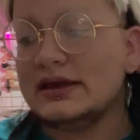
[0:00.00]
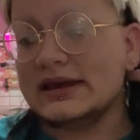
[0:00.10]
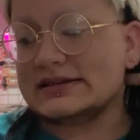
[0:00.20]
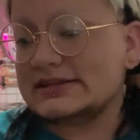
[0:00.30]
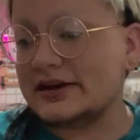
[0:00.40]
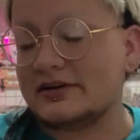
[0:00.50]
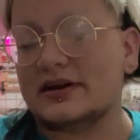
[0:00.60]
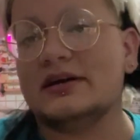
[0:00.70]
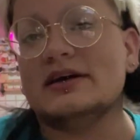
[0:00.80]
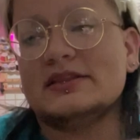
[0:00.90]

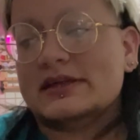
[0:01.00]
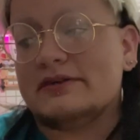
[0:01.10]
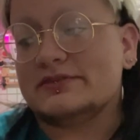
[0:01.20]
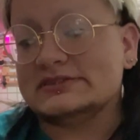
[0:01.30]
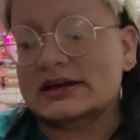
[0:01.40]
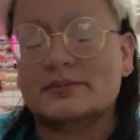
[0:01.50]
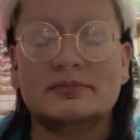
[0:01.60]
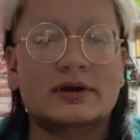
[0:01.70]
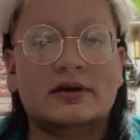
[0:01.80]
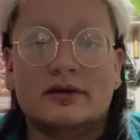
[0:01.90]
Etc. That for some